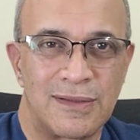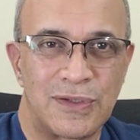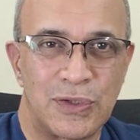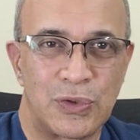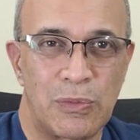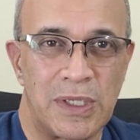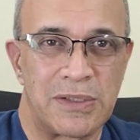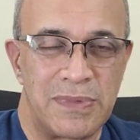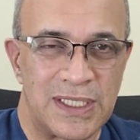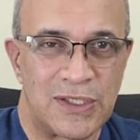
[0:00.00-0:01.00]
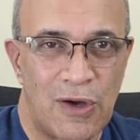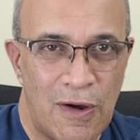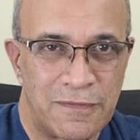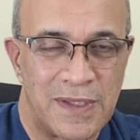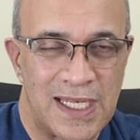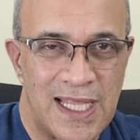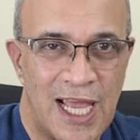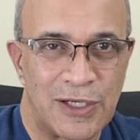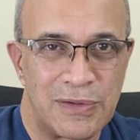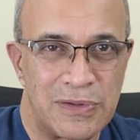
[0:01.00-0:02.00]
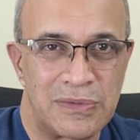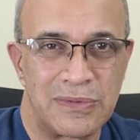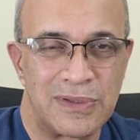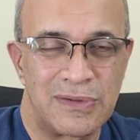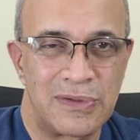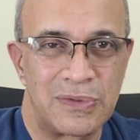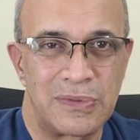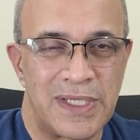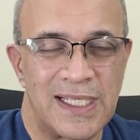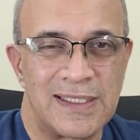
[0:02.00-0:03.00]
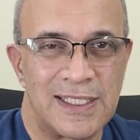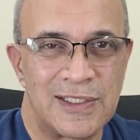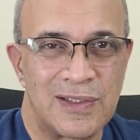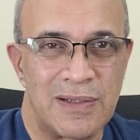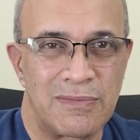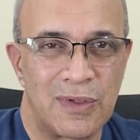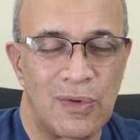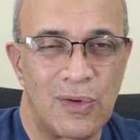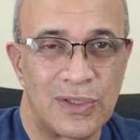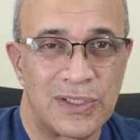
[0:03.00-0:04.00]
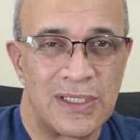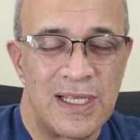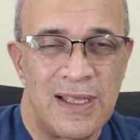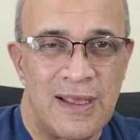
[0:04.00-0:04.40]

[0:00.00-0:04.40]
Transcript: so much pissed off that they had to take this extreme course?